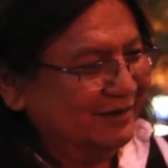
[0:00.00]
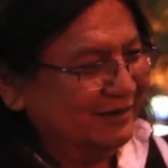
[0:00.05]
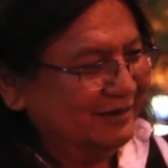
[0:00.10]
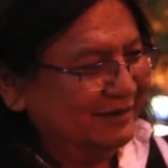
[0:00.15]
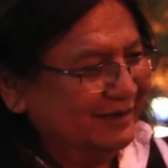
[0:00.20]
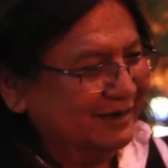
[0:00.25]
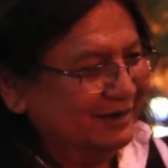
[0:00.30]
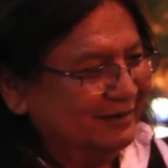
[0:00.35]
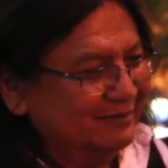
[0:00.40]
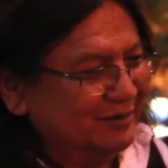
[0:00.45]
that
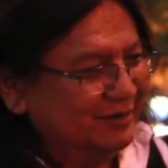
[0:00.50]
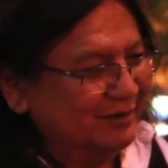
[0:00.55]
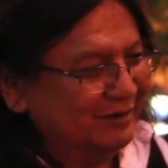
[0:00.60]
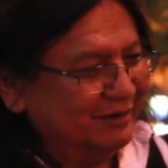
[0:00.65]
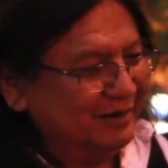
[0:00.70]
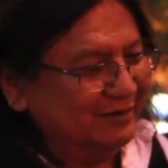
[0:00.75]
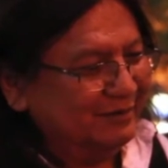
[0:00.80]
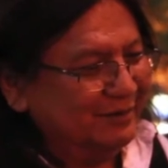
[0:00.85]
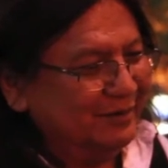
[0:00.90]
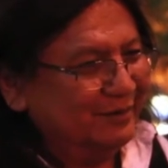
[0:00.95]
I'm talking
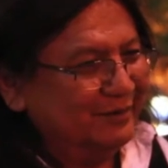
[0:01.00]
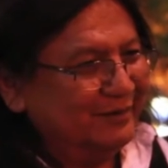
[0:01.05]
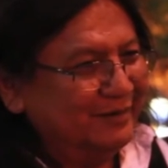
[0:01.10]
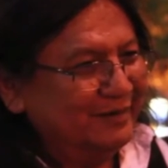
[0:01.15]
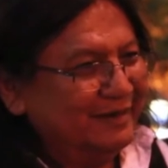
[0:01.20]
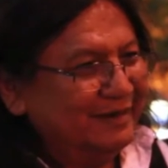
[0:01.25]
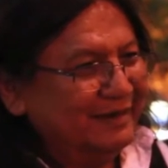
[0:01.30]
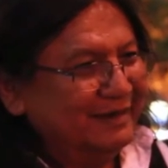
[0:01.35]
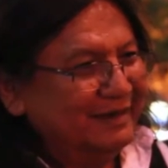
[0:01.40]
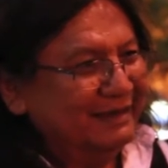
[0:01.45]
about,
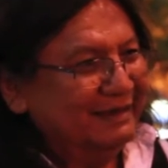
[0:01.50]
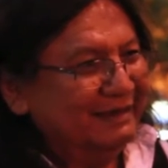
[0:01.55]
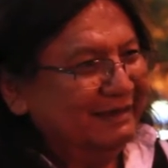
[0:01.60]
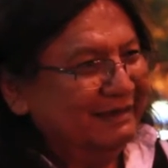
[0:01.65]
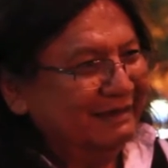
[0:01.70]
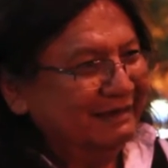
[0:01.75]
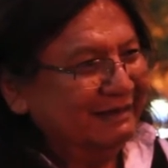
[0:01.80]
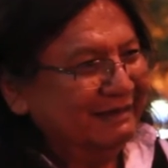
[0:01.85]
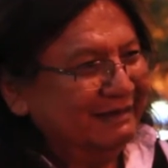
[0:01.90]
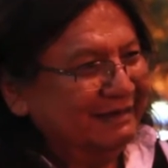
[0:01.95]

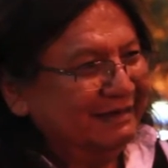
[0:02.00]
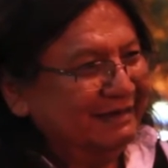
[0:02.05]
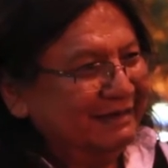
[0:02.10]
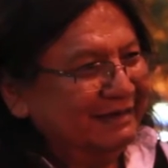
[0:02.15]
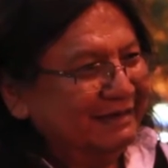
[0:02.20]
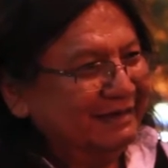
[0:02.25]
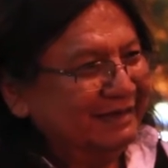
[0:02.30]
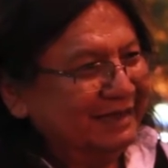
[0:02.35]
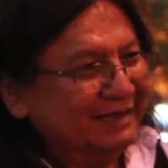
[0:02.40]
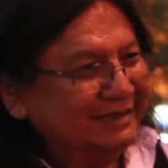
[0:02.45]
and
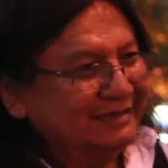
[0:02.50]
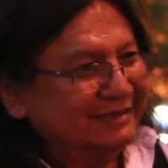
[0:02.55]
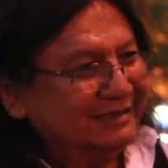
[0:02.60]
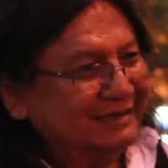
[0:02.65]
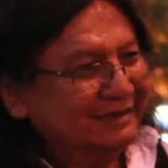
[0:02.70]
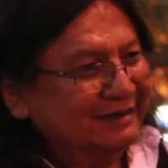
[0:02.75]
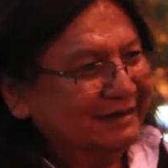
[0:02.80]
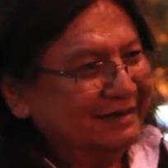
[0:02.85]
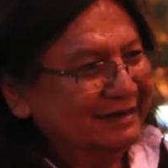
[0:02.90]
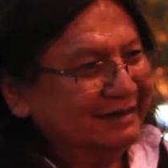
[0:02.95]
that's the
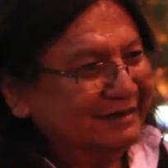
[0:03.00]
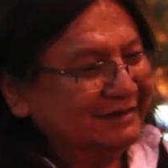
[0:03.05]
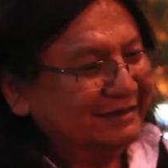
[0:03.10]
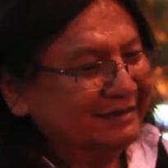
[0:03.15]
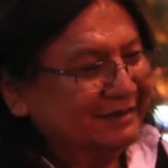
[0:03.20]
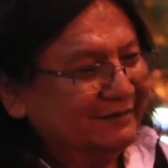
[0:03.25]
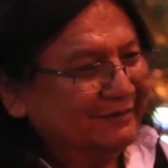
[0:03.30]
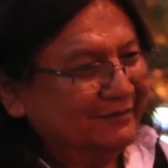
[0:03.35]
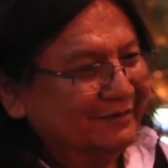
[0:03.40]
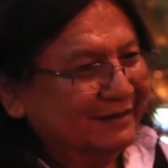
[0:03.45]
kind of
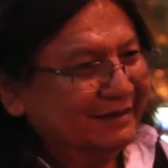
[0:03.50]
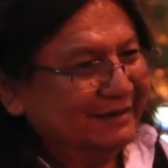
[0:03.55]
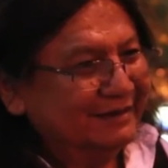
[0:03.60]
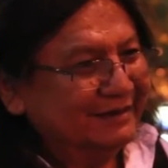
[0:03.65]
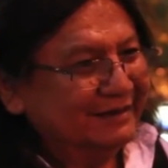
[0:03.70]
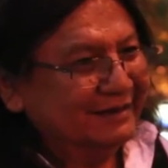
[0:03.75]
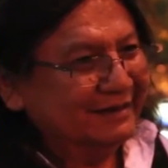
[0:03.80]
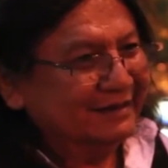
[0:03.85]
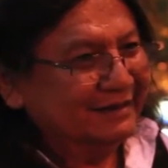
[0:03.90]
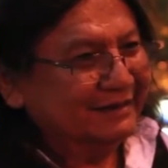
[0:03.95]
stuff
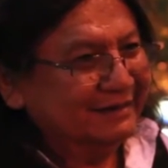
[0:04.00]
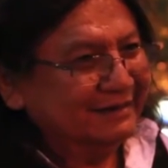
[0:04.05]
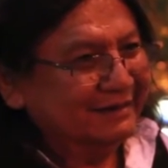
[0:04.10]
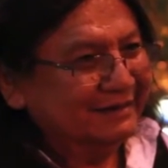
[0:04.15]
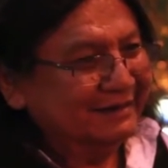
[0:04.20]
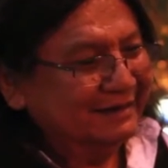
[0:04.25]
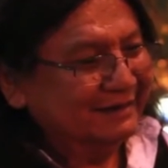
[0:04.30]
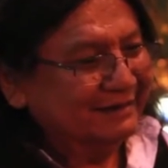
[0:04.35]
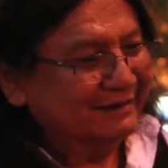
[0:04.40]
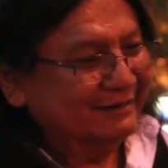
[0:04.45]

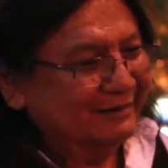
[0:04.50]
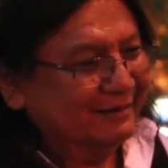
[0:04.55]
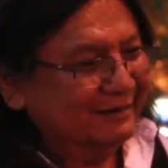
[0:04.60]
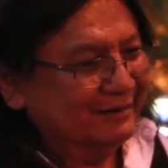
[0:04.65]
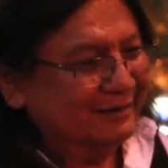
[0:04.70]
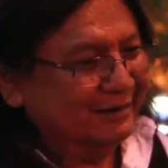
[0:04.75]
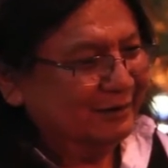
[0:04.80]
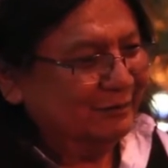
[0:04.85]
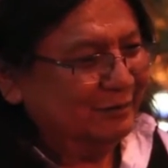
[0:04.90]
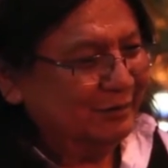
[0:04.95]
that
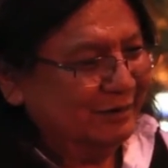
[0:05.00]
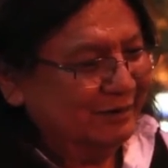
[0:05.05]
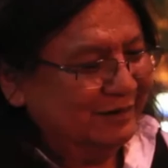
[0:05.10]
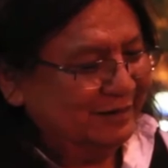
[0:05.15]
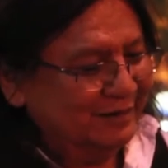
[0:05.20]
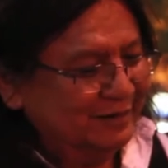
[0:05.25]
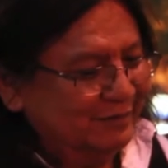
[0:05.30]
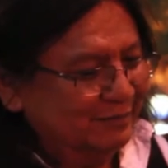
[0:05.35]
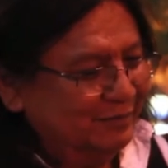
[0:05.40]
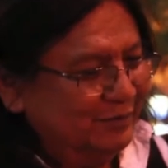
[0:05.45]
are part of
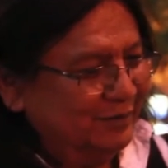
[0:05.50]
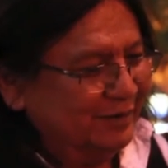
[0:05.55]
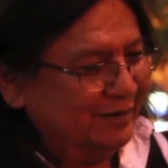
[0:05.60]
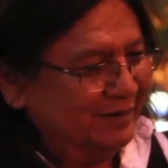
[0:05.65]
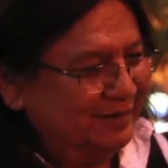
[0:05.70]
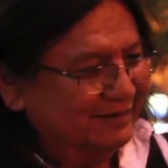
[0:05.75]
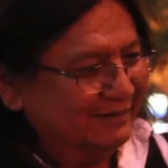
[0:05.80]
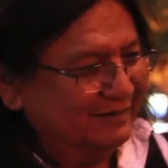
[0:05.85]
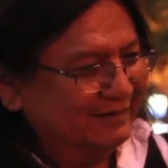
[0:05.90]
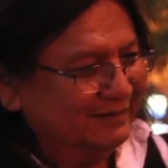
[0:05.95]
the book
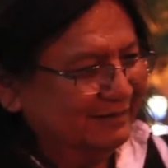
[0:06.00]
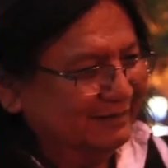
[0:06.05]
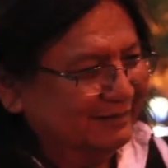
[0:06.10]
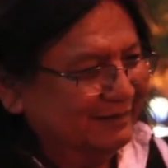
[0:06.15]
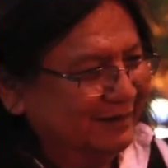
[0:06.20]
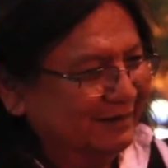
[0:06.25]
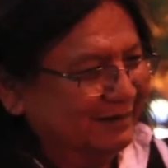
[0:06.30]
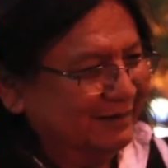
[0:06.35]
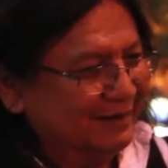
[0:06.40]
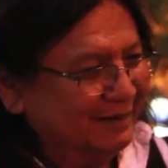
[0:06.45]

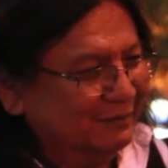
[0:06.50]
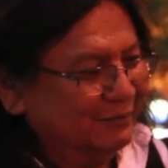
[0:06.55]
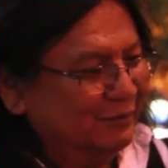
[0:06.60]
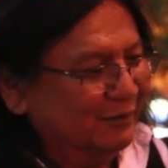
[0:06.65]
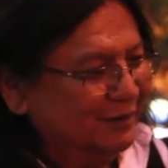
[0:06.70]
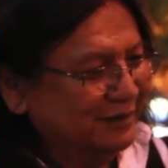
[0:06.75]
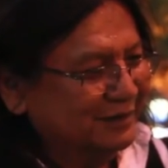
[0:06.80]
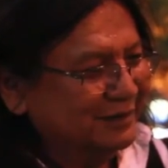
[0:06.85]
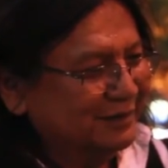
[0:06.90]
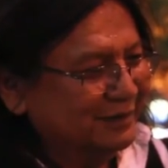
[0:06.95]
and like what
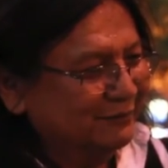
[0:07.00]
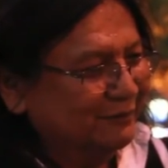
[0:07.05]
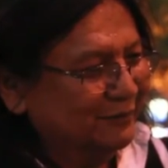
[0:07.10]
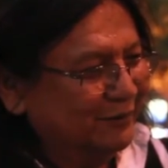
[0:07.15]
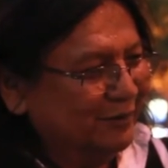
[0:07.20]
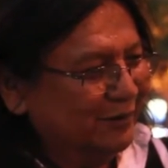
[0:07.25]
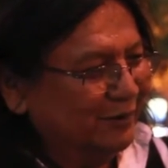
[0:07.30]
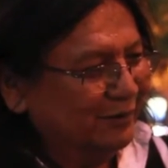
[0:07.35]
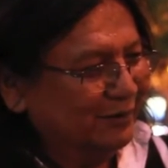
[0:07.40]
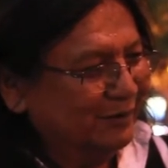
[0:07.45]
is the
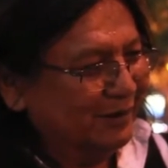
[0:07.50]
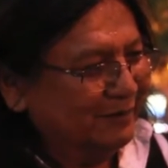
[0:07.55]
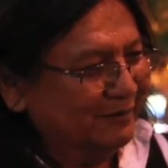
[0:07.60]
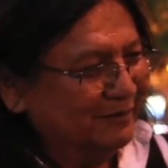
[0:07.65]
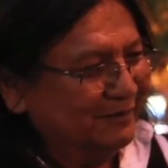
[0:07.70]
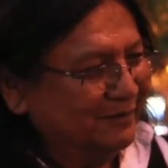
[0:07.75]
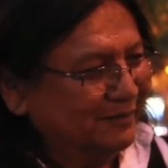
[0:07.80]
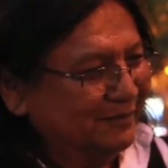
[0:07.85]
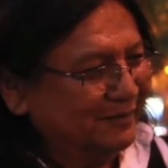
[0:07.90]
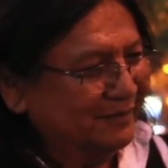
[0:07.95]
follow-up,
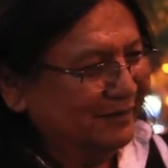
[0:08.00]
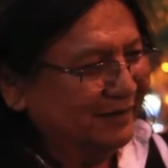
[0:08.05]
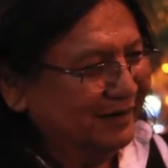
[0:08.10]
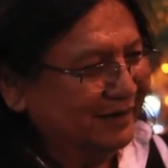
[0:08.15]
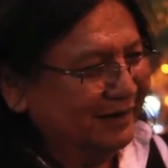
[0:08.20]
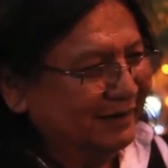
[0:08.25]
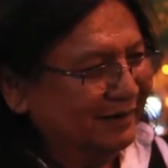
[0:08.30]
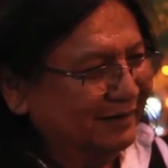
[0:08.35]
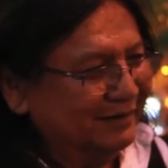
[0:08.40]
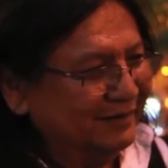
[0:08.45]
you
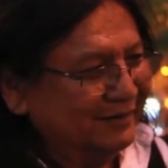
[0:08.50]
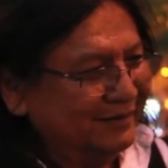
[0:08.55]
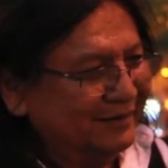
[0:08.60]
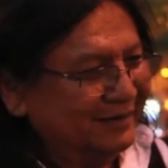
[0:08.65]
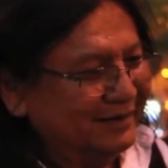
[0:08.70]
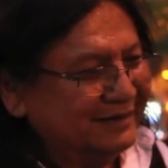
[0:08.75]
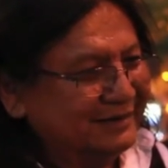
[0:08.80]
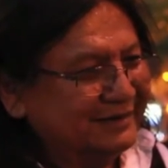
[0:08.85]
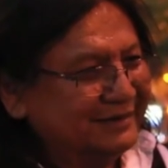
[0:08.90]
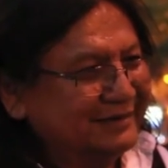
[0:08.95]
know,
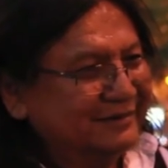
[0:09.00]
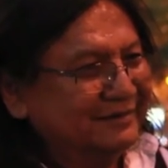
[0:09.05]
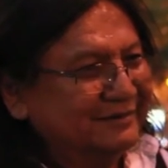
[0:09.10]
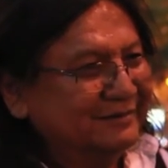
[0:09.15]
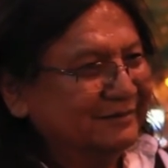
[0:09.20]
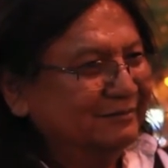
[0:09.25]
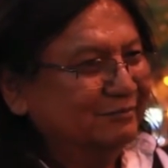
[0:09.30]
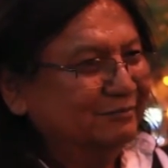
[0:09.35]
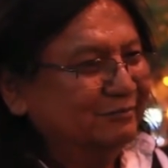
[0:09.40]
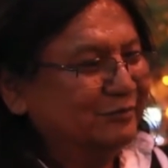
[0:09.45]
is to
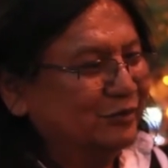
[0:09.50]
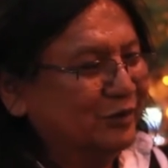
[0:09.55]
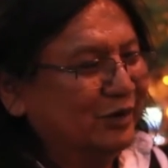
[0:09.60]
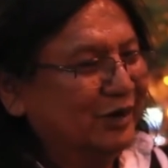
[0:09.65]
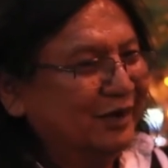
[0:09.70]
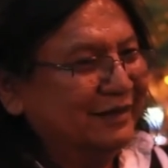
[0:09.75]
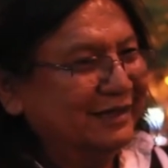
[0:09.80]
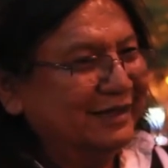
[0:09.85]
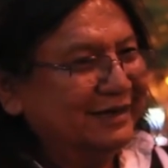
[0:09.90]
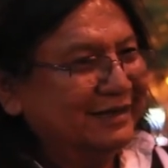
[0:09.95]
draw
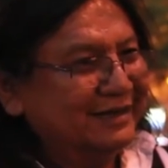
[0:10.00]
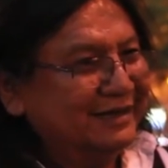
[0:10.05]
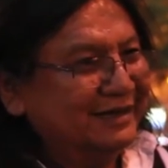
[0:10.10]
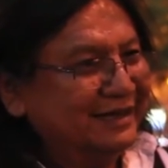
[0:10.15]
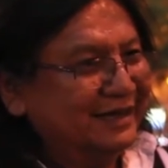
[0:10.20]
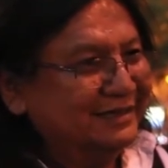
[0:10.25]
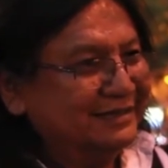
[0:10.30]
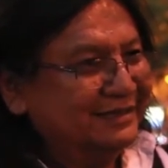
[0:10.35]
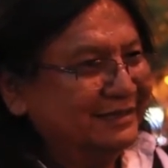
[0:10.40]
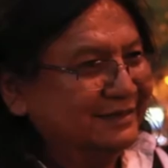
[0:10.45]
that
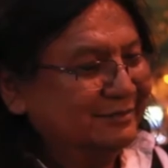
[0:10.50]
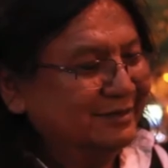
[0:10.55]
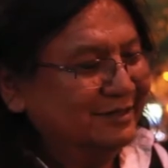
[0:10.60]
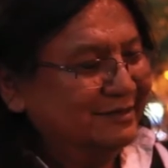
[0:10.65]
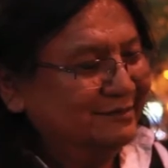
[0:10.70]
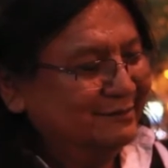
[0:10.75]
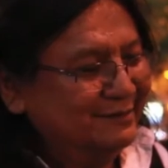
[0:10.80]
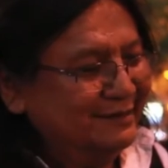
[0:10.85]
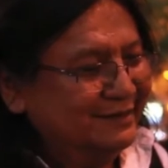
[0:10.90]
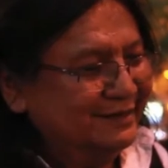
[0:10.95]
connection
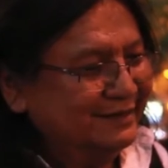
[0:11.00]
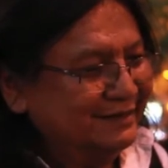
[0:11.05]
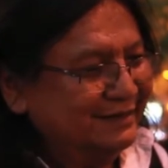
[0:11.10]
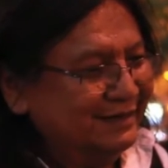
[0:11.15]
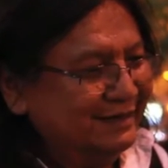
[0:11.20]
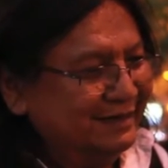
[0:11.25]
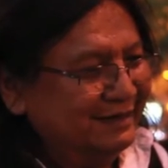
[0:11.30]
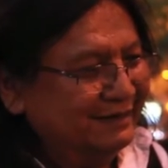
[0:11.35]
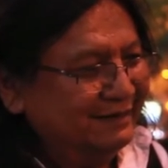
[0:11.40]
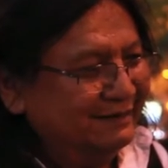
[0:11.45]
between
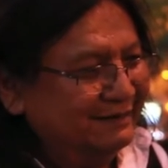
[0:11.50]
title.